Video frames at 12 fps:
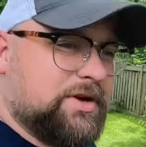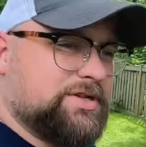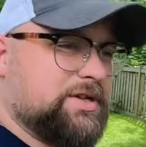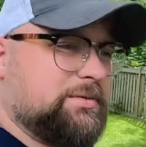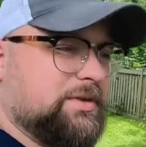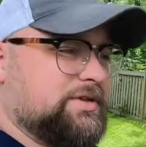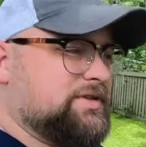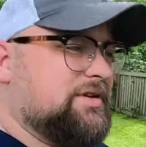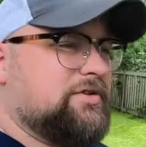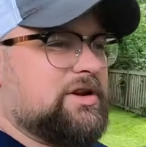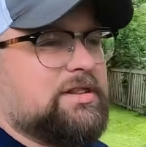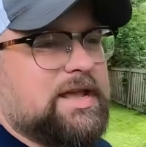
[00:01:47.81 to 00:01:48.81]
I said, it's
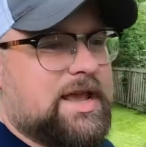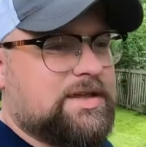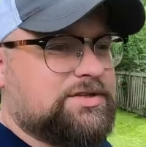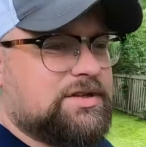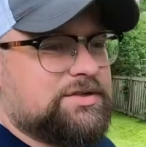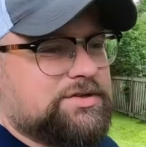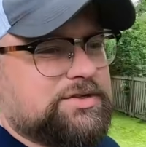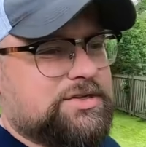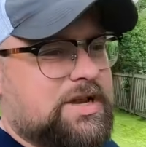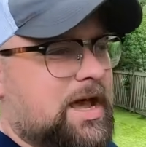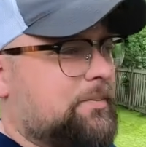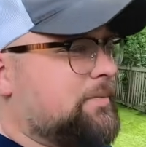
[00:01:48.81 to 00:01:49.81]
never going to last. Let's just
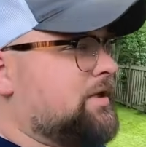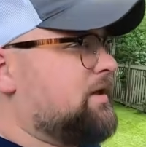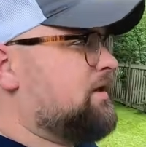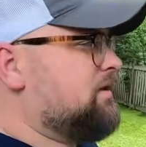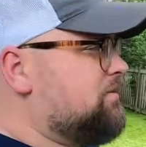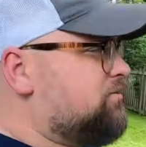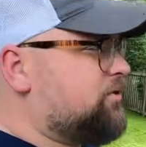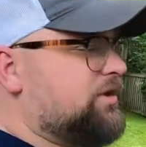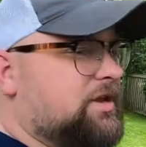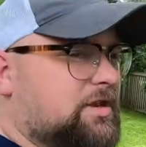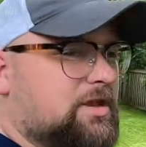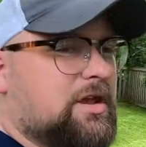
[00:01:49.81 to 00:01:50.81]
stop
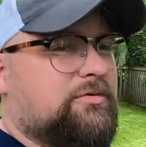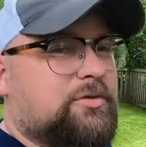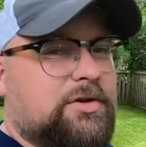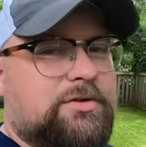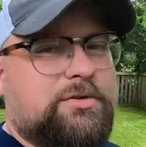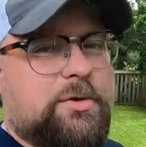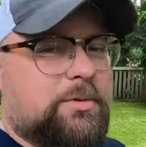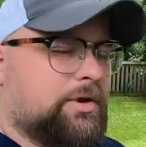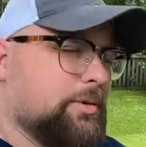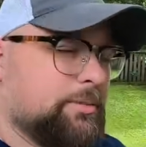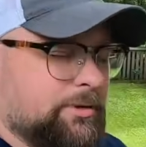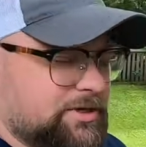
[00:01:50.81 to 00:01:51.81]
putting any effort into it. We're going
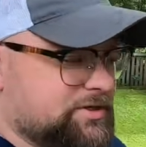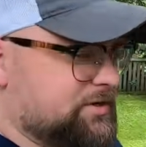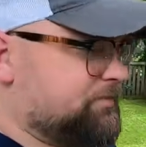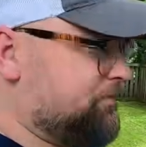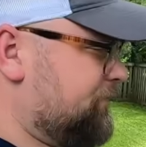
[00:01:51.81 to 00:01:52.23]
to replace it.